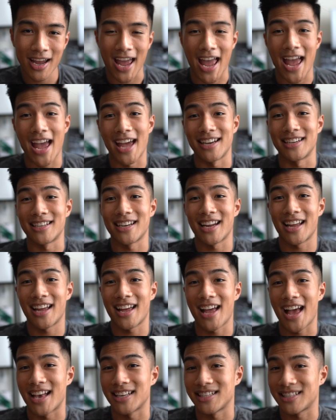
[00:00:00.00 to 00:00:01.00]
And
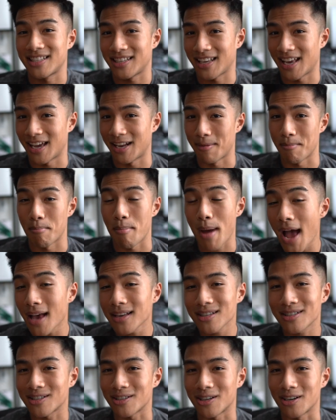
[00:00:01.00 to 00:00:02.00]
as an
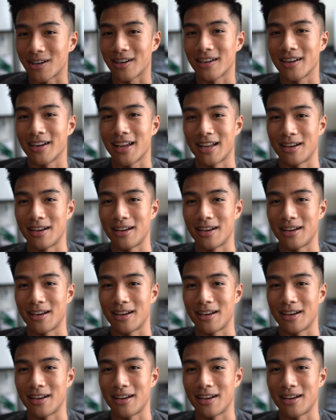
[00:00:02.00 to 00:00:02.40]
ambassador,